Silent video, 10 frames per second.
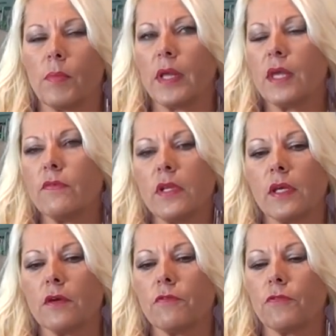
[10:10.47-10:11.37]
even
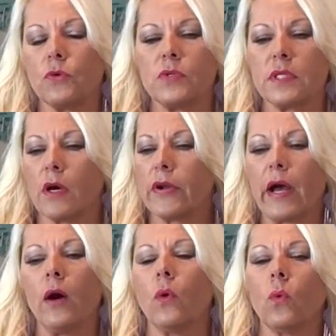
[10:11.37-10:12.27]
if you start
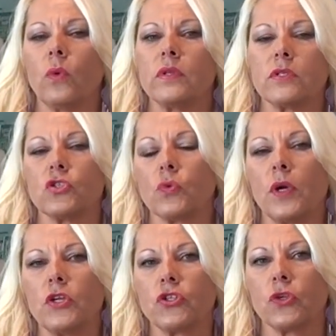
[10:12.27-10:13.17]
out with a
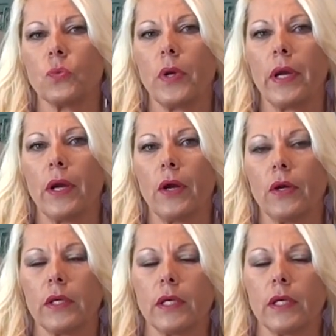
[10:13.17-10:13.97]
situation where,